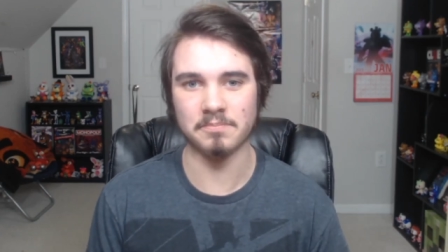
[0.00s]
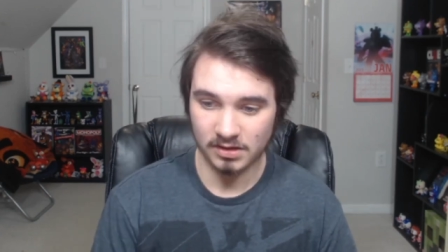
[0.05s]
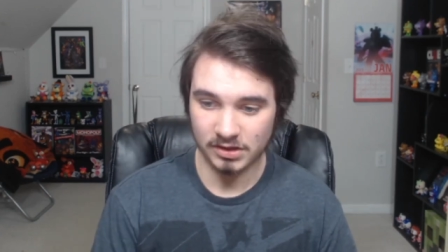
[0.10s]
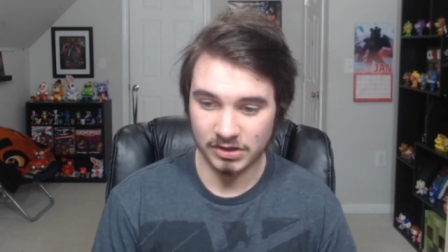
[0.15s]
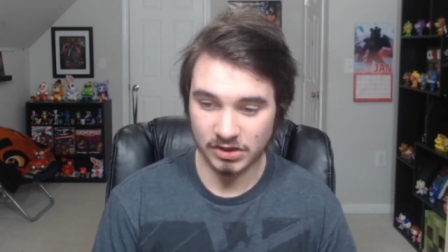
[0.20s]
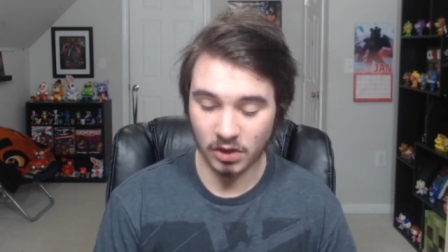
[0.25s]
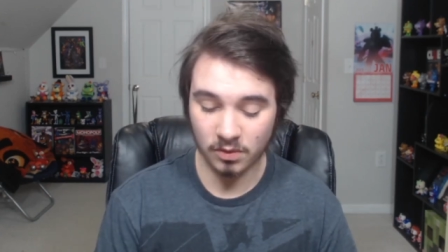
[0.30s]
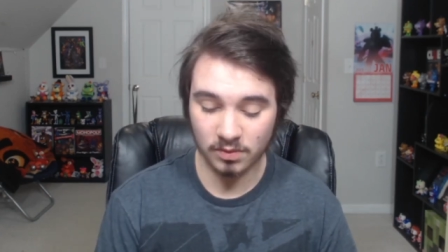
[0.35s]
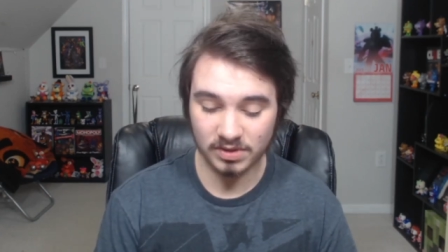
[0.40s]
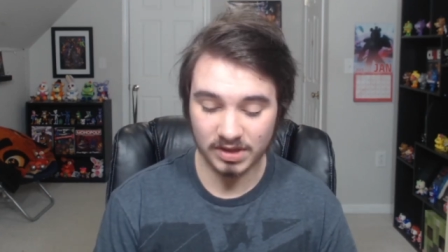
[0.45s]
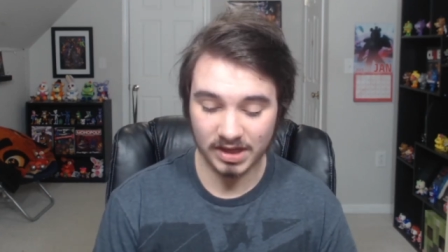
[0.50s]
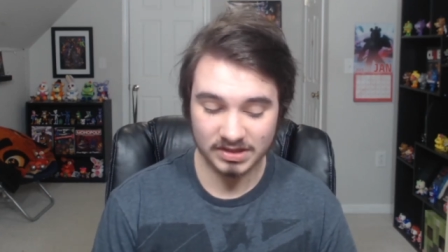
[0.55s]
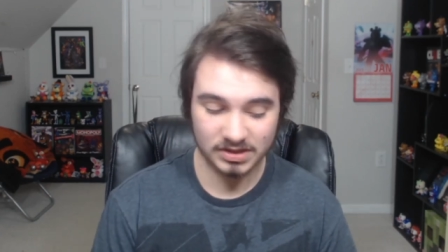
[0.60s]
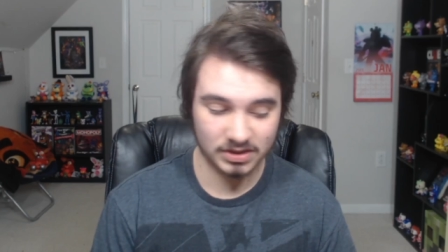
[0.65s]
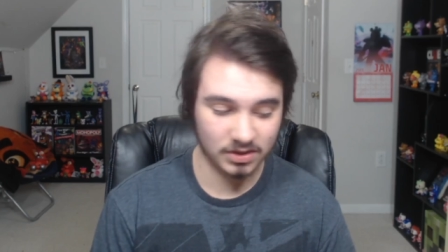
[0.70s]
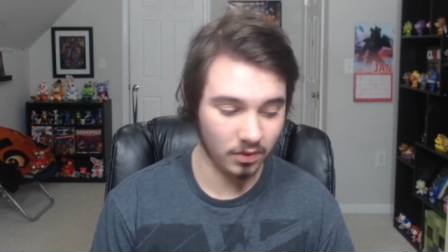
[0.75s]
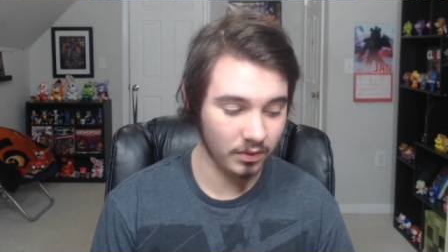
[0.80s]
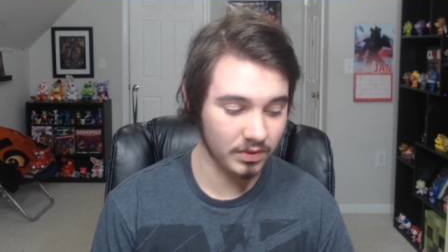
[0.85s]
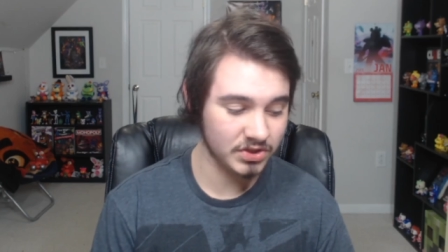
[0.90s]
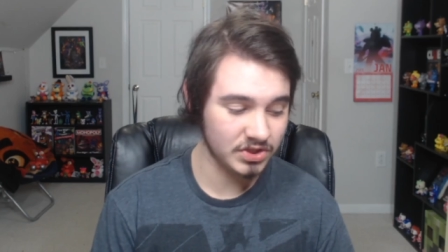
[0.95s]
So that's
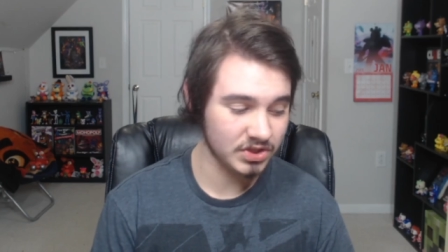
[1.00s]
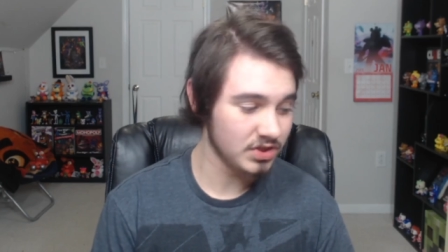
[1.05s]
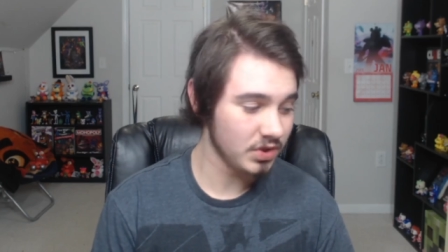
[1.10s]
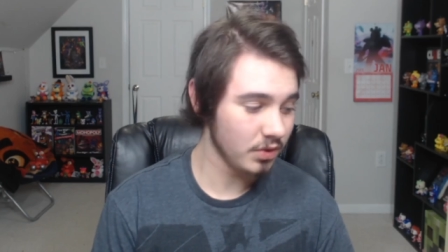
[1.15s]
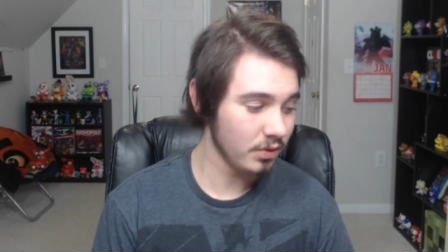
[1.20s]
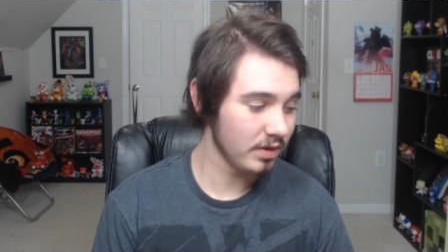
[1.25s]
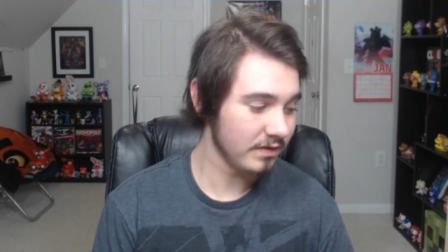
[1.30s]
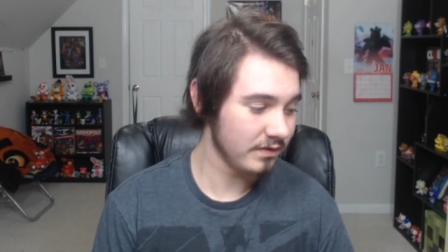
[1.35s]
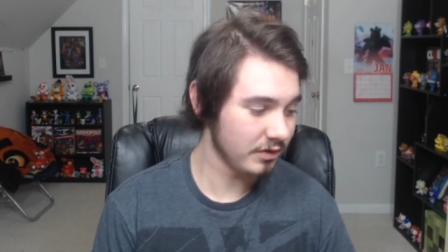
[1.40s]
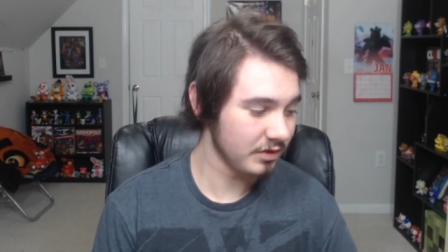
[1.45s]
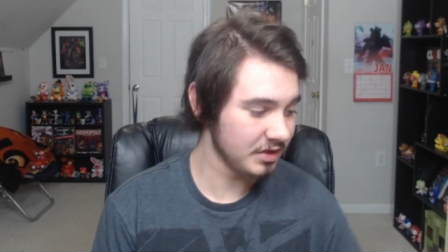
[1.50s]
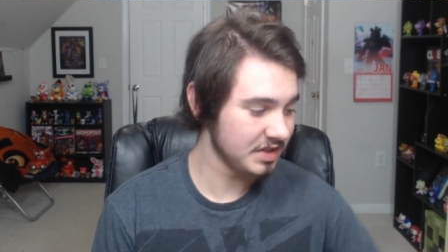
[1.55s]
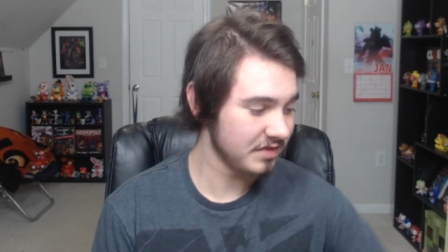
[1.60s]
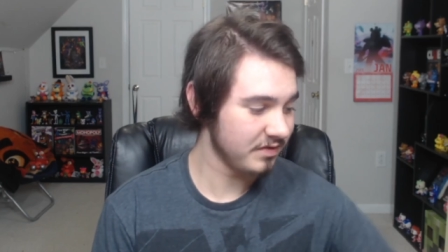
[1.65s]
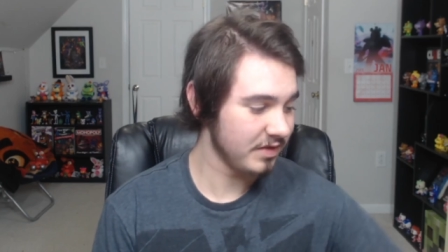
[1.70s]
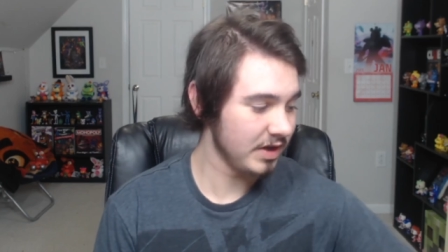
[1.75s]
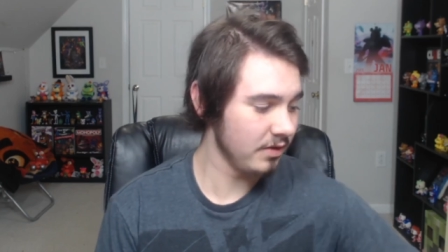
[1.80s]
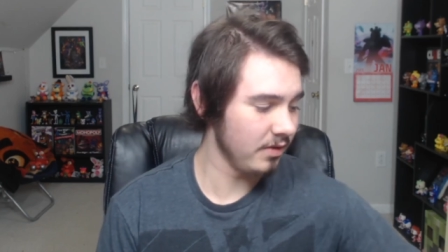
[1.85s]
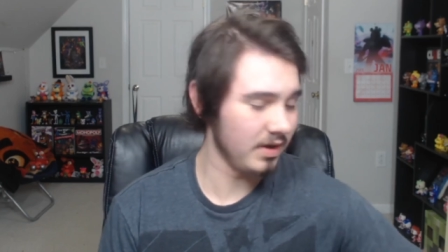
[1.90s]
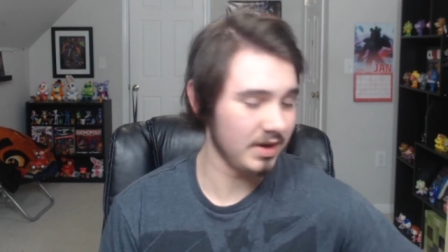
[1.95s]
going to do it for this video.